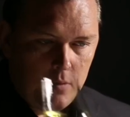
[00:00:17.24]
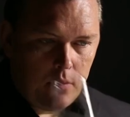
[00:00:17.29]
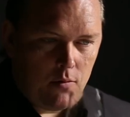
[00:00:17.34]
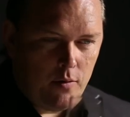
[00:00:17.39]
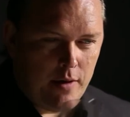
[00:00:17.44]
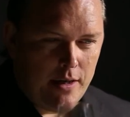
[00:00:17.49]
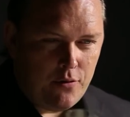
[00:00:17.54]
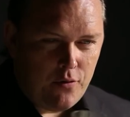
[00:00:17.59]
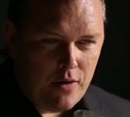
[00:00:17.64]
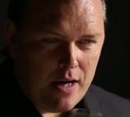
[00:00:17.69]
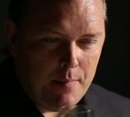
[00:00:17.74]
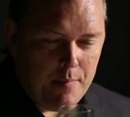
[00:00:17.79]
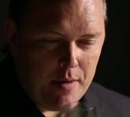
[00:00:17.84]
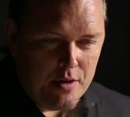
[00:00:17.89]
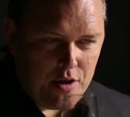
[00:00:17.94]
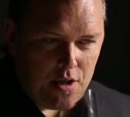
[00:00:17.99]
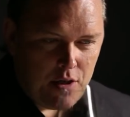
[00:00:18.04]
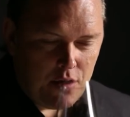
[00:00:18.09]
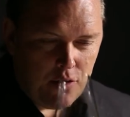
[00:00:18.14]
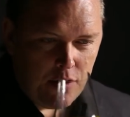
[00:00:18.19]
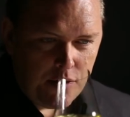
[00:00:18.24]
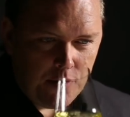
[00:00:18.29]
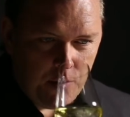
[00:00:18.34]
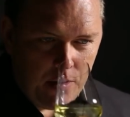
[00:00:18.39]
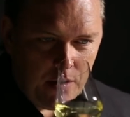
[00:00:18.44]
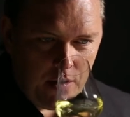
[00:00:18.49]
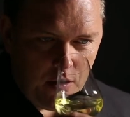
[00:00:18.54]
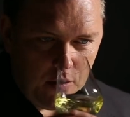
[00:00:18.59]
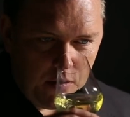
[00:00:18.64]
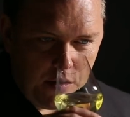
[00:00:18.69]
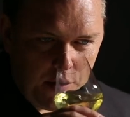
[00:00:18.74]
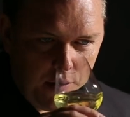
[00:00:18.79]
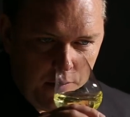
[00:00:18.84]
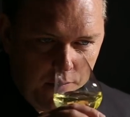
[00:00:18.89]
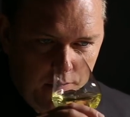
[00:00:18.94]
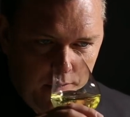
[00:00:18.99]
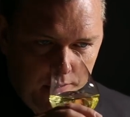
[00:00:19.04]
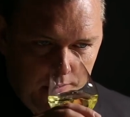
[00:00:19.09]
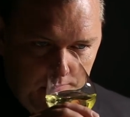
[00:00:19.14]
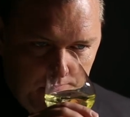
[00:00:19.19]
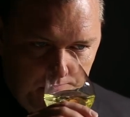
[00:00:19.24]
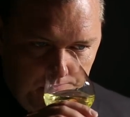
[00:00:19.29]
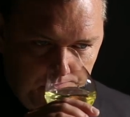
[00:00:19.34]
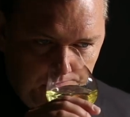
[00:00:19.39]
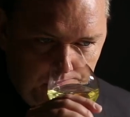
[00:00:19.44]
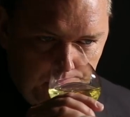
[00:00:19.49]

Quite ripe and generous with notes of the,